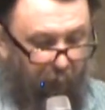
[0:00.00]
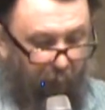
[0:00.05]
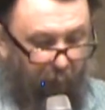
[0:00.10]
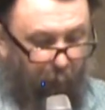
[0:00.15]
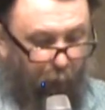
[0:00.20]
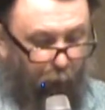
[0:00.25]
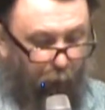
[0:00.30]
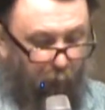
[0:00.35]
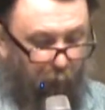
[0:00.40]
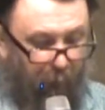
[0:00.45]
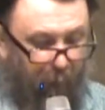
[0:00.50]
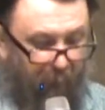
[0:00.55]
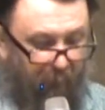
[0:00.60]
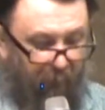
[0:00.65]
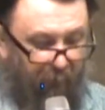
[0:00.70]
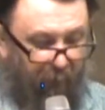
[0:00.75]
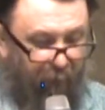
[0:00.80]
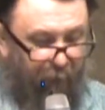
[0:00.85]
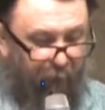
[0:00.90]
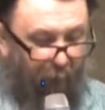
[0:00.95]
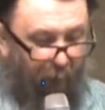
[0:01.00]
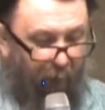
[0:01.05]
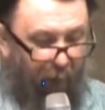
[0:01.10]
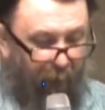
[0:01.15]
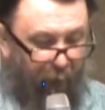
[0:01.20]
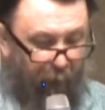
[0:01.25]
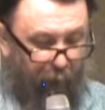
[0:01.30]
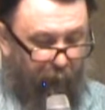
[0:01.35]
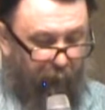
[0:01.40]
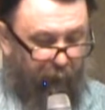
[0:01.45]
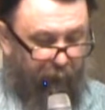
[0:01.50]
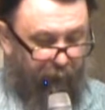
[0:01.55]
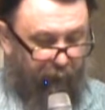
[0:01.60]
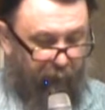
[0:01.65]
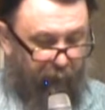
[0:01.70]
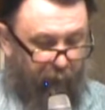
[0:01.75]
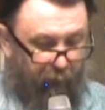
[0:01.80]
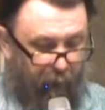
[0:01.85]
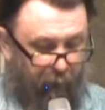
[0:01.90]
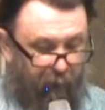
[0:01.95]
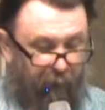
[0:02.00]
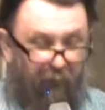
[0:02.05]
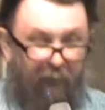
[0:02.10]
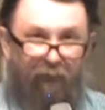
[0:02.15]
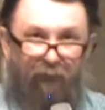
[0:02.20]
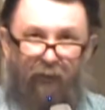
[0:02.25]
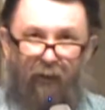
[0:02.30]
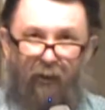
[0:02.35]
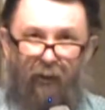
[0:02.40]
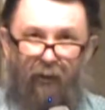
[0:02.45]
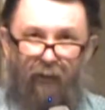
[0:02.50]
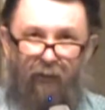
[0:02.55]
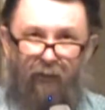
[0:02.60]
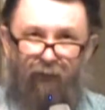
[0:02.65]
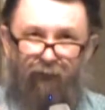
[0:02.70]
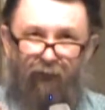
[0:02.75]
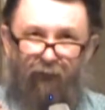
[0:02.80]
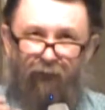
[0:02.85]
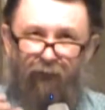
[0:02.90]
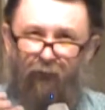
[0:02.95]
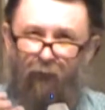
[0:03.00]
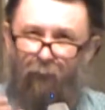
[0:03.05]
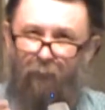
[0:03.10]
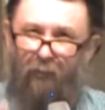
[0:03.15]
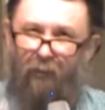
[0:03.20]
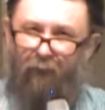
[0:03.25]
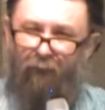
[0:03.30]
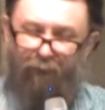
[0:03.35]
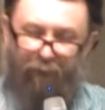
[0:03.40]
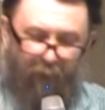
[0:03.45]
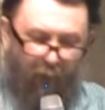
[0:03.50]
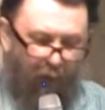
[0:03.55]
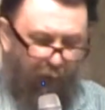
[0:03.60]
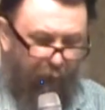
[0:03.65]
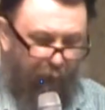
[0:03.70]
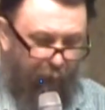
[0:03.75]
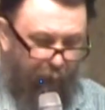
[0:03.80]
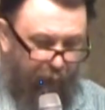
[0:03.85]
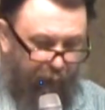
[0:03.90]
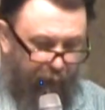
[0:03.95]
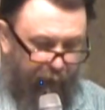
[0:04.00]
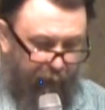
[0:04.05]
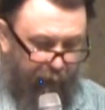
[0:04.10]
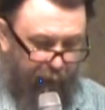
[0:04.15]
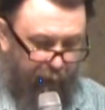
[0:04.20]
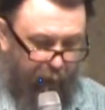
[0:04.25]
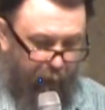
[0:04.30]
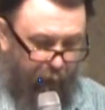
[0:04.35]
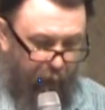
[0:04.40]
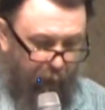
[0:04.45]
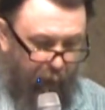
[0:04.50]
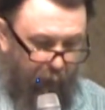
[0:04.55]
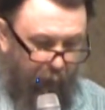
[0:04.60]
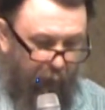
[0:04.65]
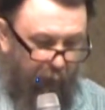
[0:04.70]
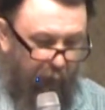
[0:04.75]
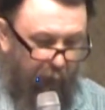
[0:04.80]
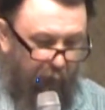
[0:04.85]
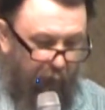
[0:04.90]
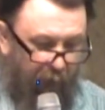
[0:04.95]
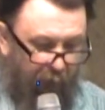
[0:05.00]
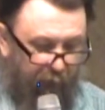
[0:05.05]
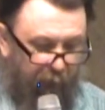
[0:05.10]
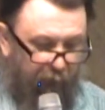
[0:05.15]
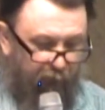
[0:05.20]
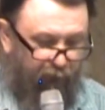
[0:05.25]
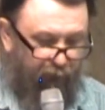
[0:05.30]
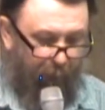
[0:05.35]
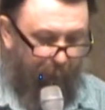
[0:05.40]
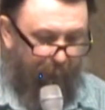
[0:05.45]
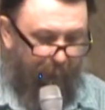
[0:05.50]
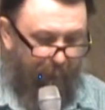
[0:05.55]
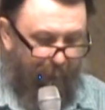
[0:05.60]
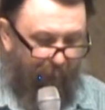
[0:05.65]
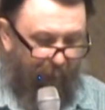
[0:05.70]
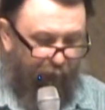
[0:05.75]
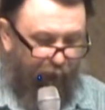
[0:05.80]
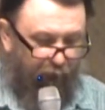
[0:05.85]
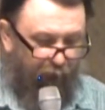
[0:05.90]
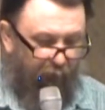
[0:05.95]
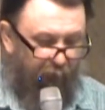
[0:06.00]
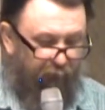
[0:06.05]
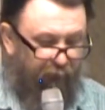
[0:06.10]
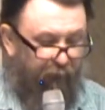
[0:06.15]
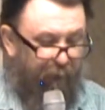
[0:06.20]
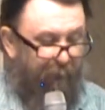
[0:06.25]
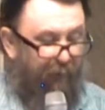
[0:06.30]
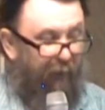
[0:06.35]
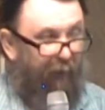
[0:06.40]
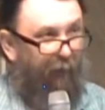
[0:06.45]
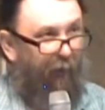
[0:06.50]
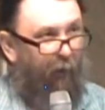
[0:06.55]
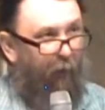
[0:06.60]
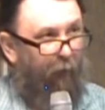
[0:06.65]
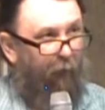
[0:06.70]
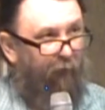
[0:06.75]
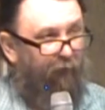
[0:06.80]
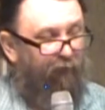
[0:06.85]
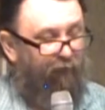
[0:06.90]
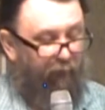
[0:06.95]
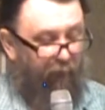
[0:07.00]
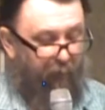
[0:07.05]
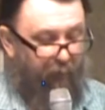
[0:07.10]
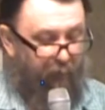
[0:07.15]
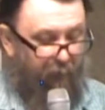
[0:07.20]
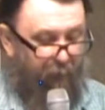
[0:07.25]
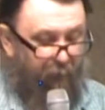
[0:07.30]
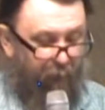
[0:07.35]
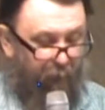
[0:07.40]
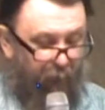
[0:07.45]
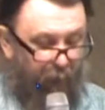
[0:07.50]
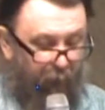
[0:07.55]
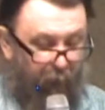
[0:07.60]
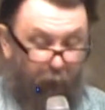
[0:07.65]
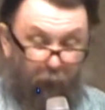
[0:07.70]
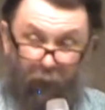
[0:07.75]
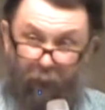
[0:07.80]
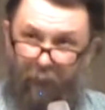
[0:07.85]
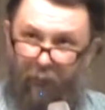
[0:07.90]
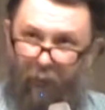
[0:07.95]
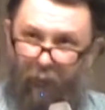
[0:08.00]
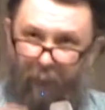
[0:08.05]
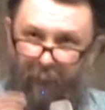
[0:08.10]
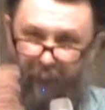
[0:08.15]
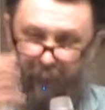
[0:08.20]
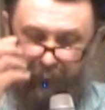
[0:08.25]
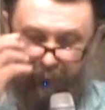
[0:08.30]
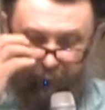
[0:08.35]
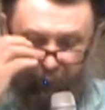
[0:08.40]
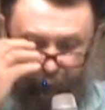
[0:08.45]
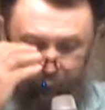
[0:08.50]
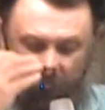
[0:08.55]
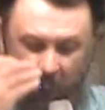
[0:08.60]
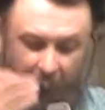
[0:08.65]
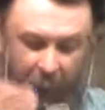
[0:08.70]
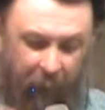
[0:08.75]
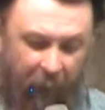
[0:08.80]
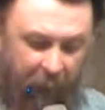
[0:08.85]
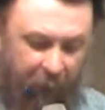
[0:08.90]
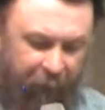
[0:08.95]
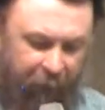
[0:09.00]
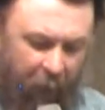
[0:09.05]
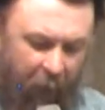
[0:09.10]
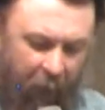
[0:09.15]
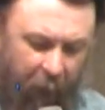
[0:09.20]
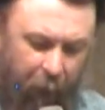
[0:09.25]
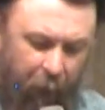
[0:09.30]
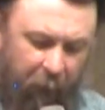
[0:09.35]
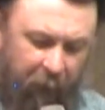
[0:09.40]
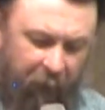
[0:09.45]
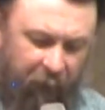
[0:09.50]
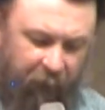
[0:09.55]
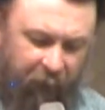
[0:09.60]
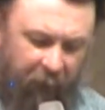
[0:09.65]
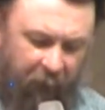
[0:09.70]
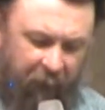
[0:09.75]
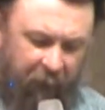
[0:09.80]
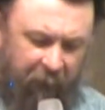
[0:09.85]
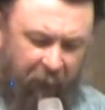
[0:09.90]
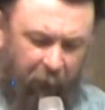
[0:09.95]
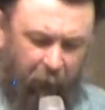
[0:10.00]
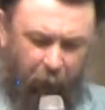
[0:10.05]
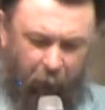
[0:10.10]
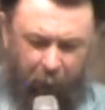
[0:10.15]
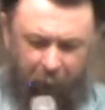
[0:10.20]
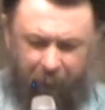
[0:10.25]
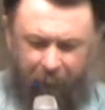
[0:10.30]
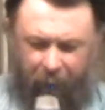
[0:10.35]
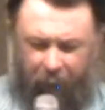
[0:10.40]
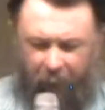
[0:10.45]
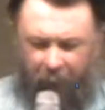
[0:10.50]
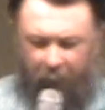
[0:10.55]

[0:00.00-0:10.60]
and will be a father unto you. Get that? He says he'll be a father unto you. And you shall be my sons and my daughters, saith the Lord Almighty. Let's bow our head. Father, we just thank you, Lord,